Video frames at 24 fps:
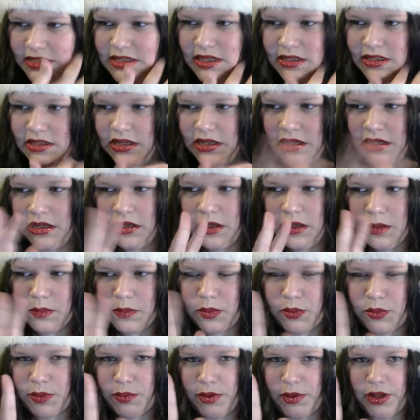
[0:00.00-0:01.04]
says, but
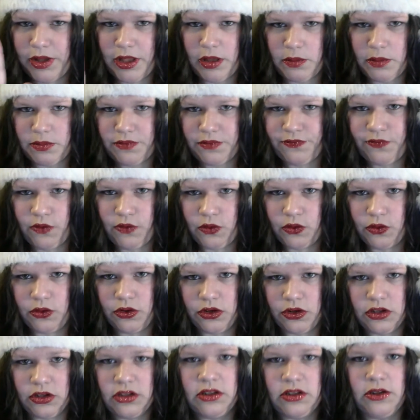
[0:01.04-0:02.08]
we were hurt before,
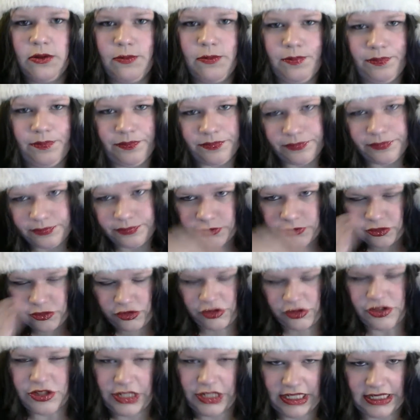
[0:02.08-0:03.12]

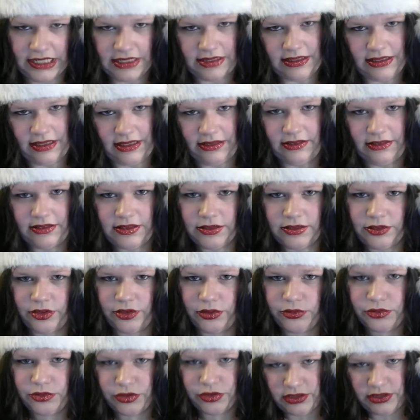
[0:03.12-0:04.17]
trust your instinct.
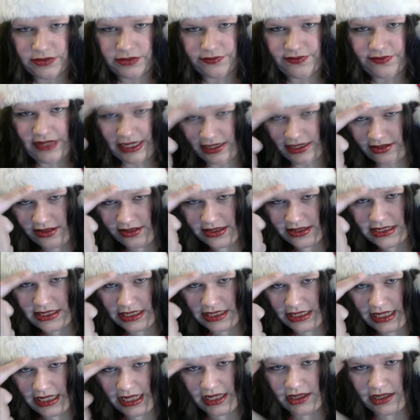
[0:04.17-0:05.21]
Don't trust the fear that's
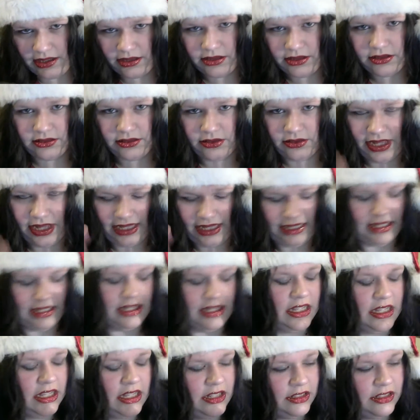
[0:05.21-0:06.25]
in there, okay?
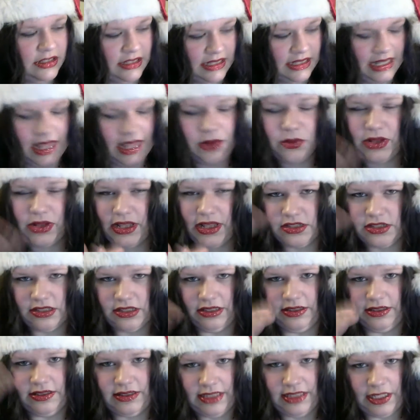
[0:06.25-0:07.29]
Because that will
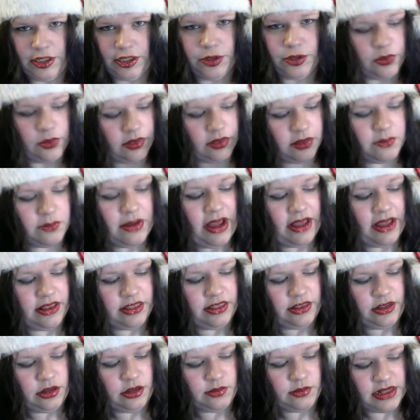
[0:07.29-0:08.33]
actually see you on the path
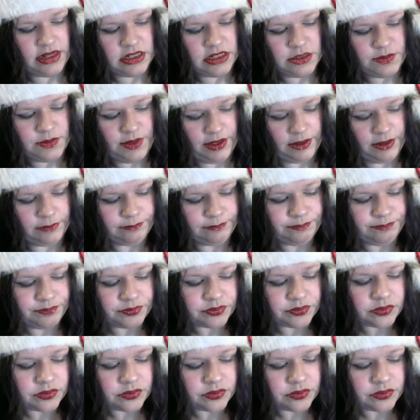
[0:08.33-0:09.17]
that you're meant to be on,